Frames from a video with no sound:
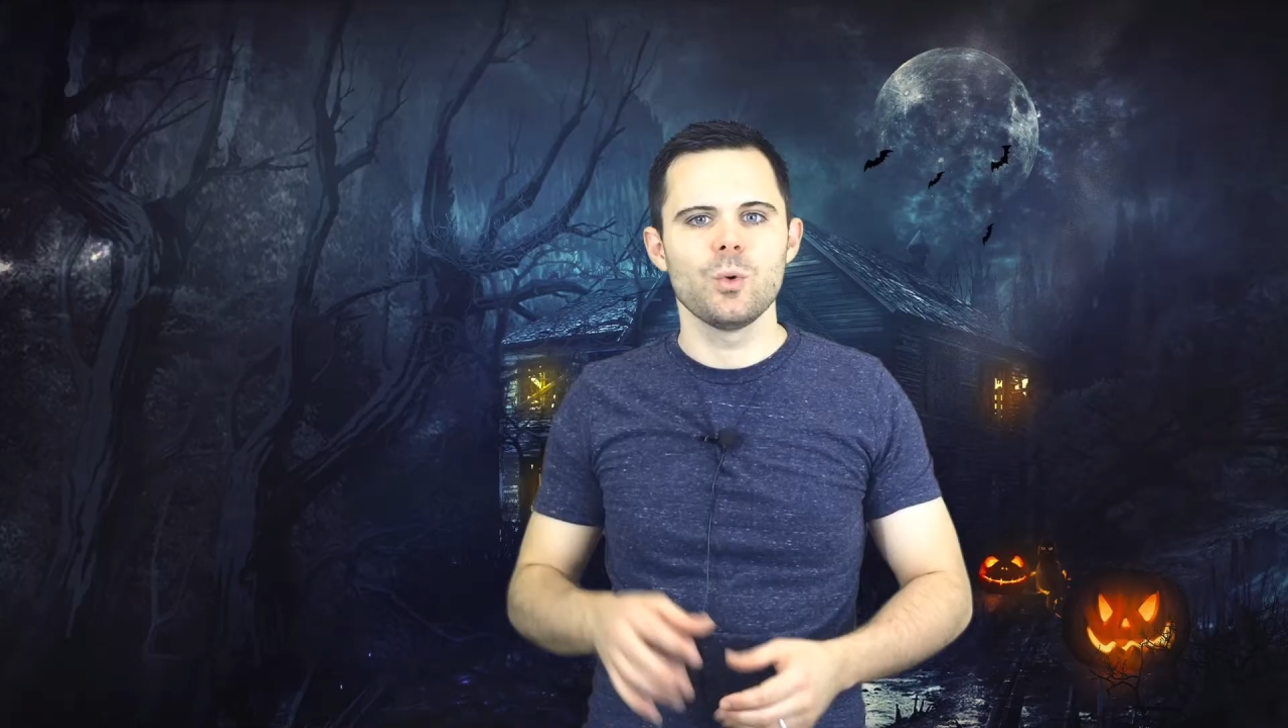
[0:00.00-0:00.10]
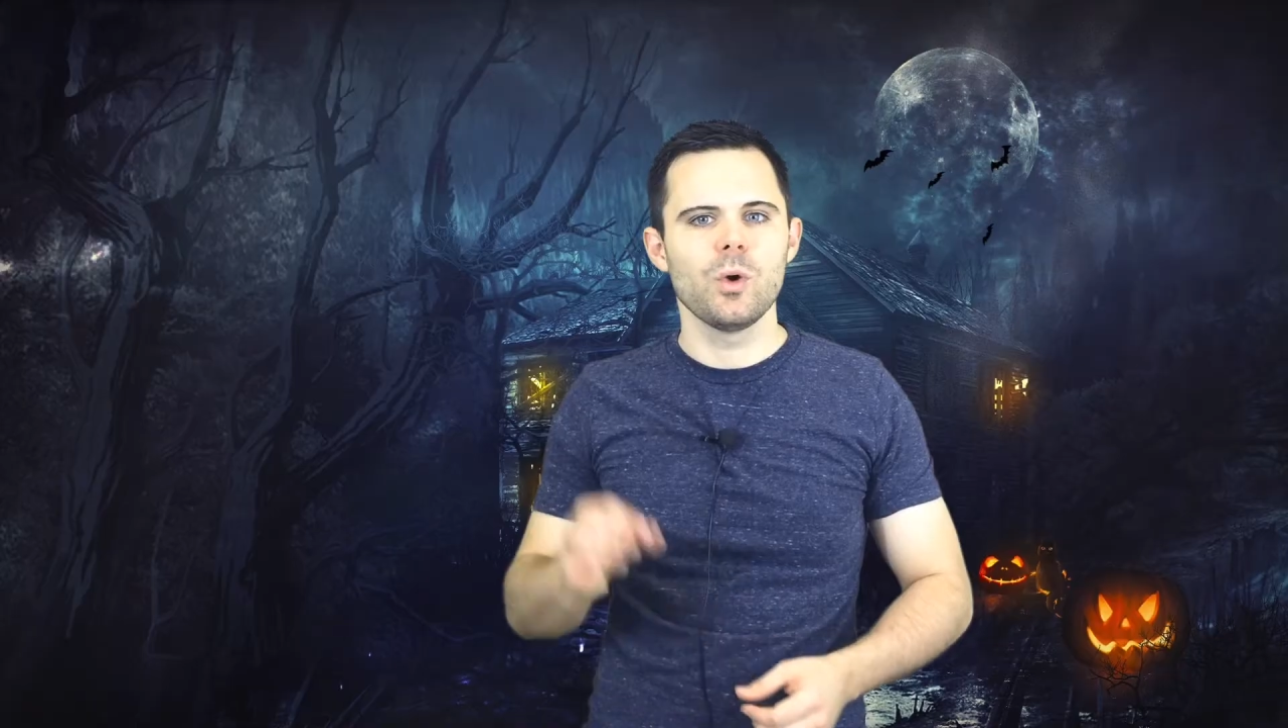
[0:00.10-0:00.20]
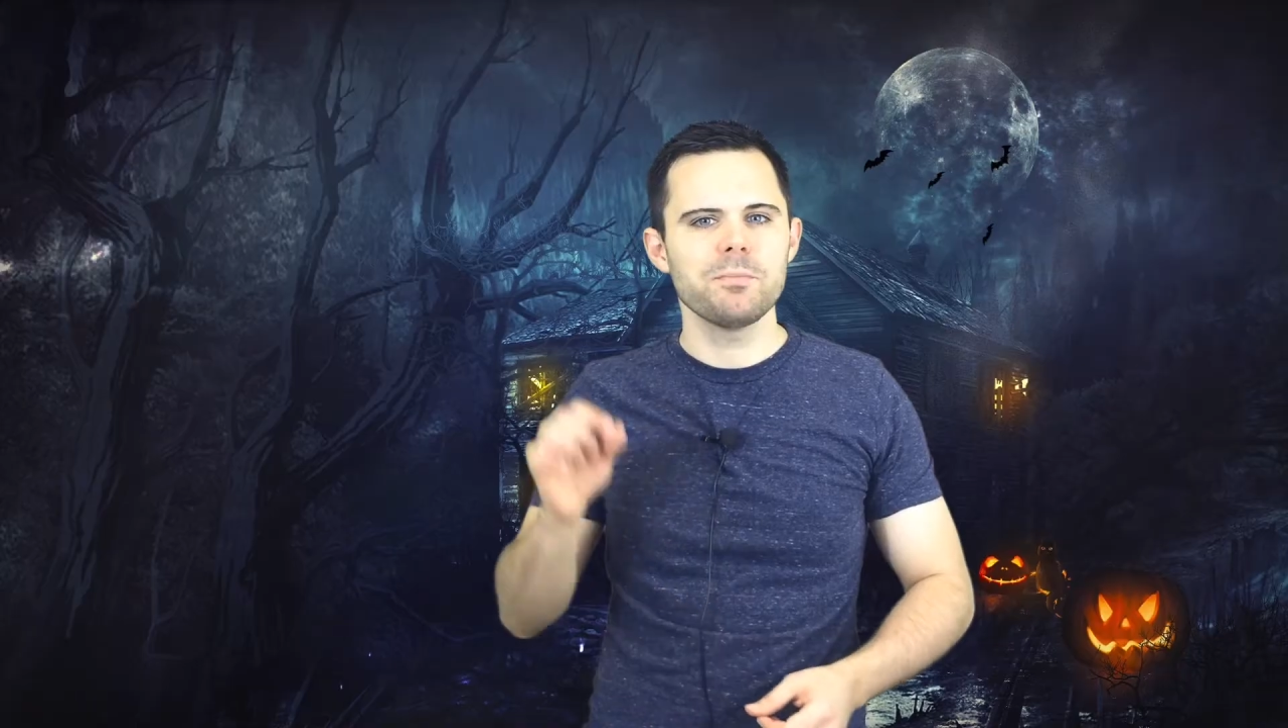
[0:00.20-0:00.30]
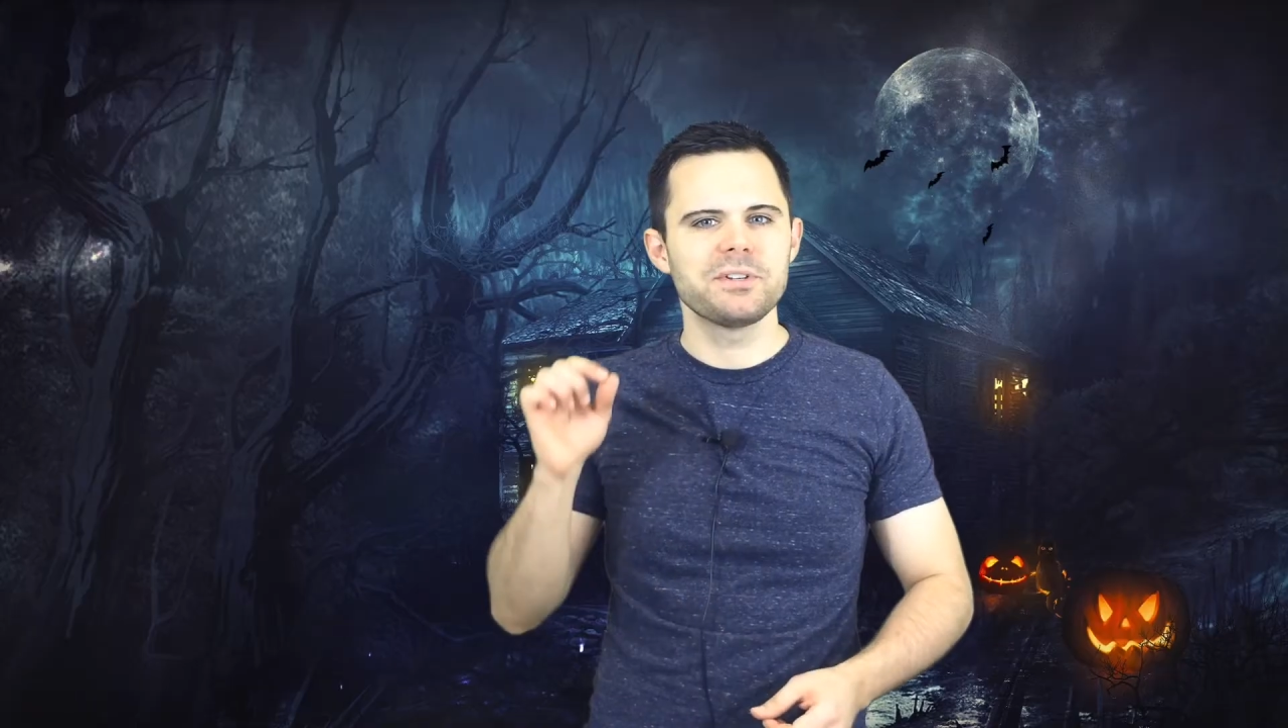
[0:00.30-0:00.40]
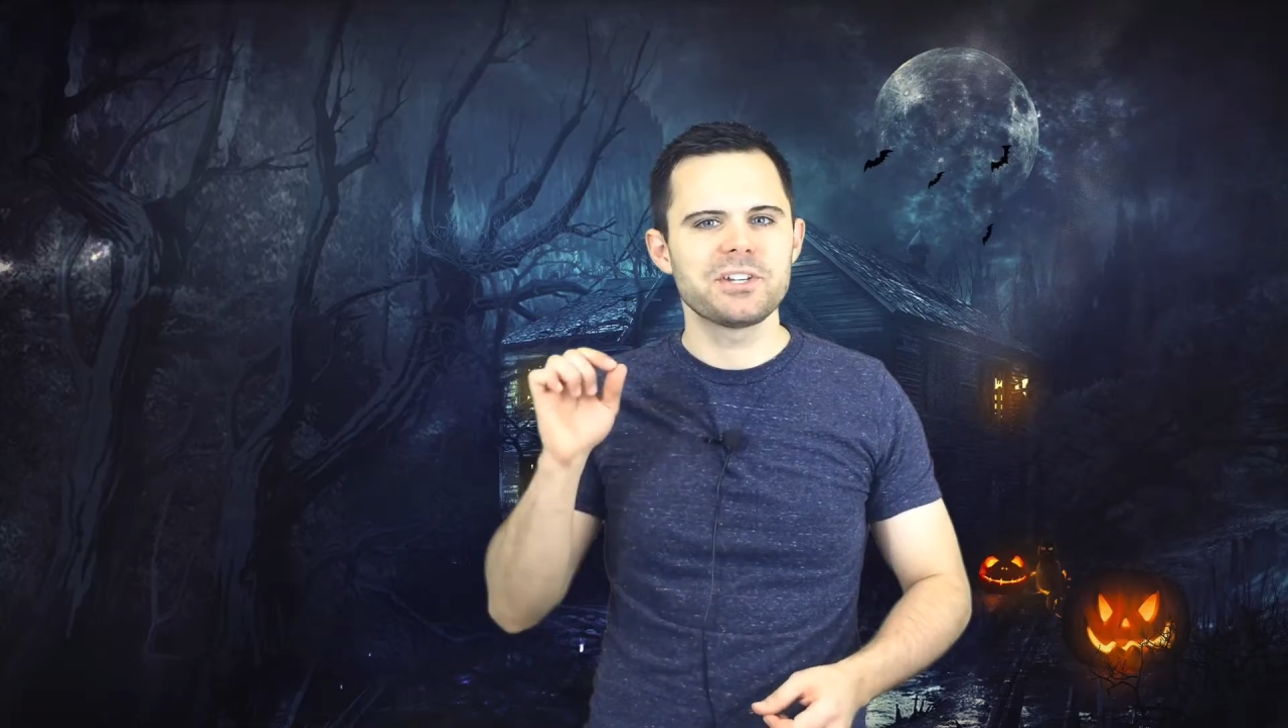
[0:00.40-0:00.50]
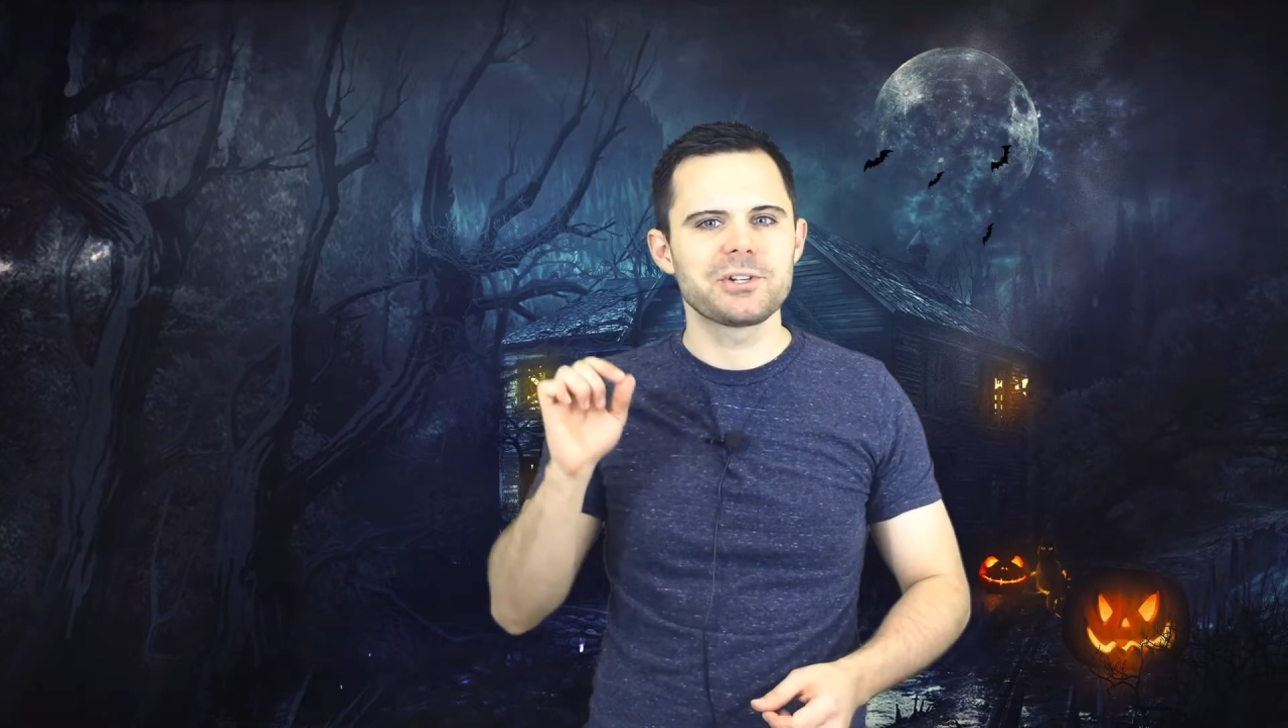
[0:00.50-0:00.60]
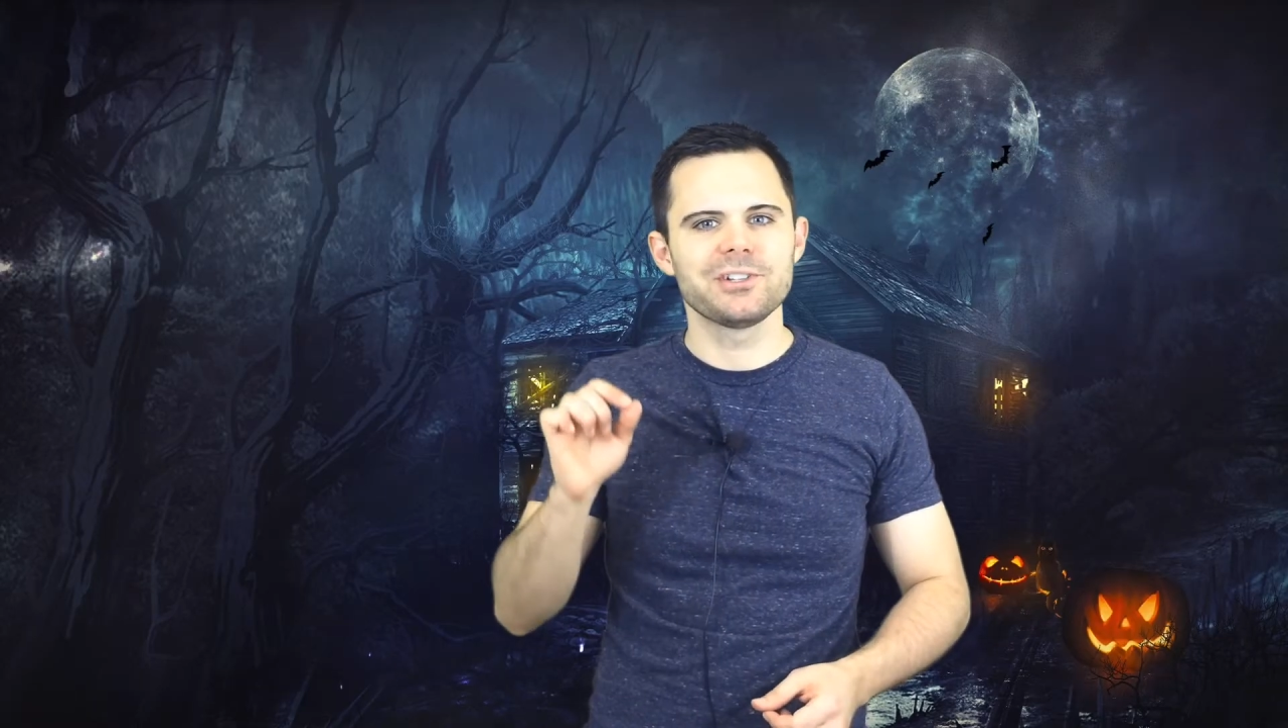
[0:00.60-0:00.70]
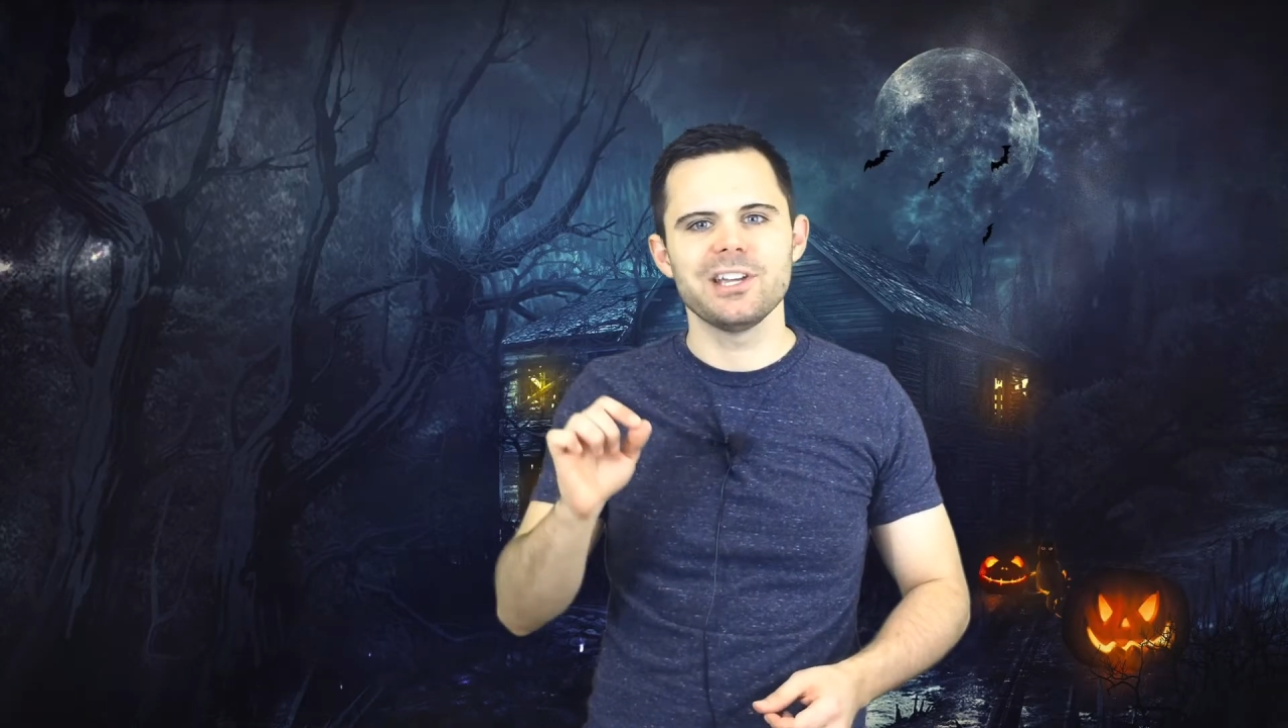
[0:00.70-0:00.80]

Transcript: One particularly